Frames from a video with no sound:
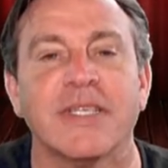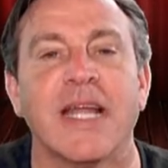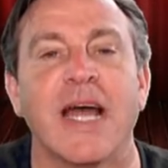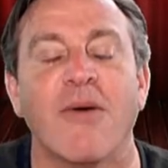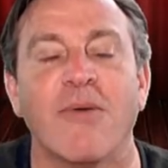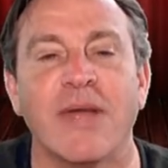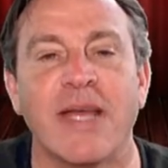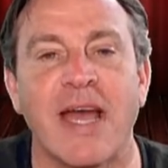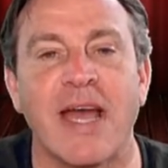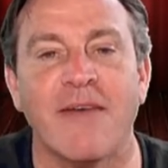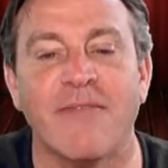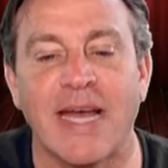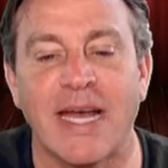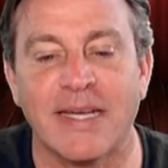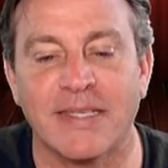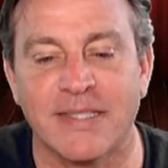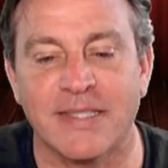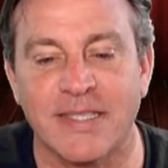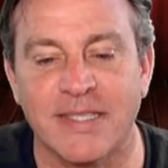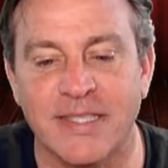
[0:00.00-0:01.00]
Now we have
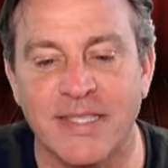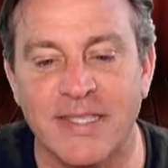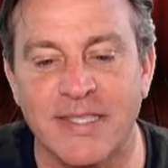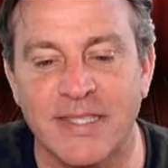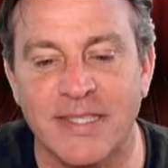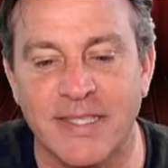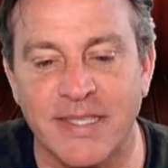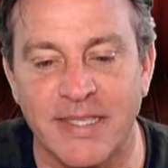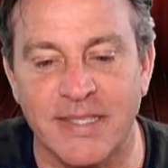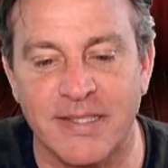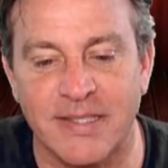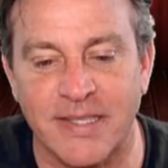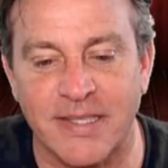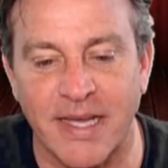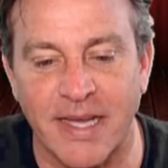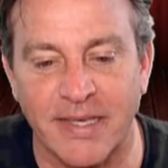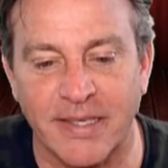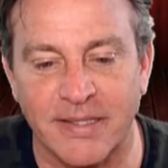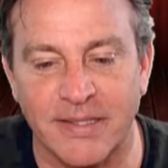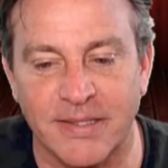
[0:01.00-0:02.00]
access to skin
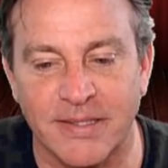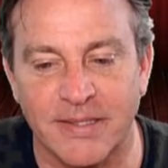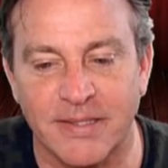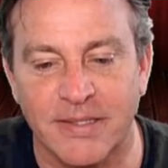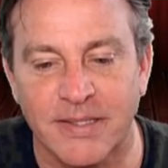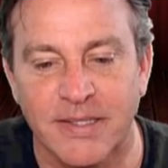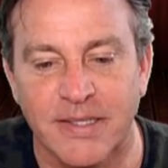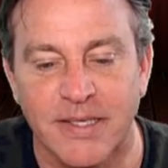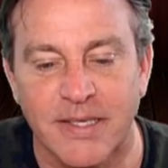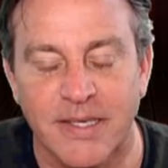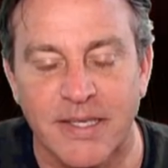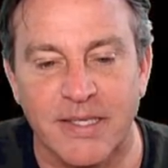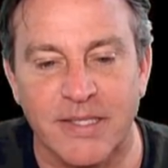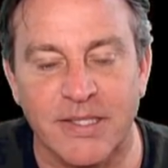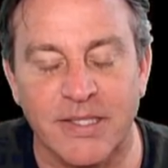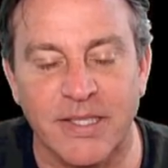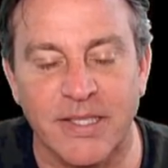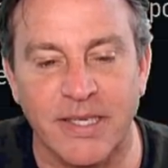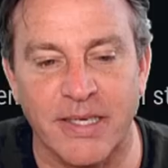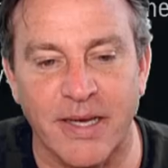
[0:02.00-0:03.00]
settings.
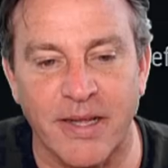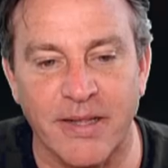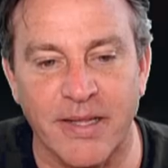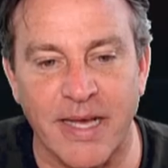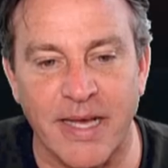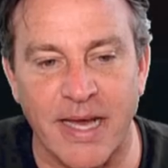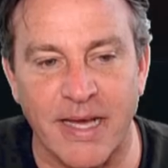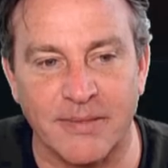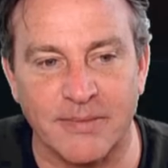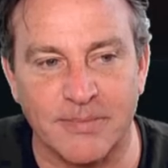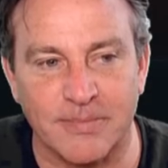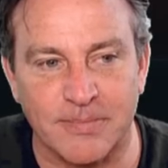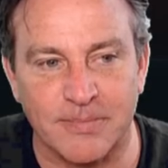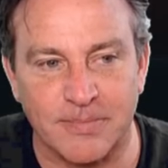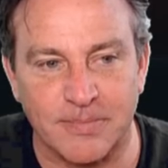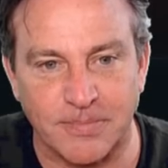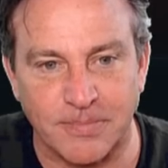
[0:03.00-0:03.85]
Let's click on that.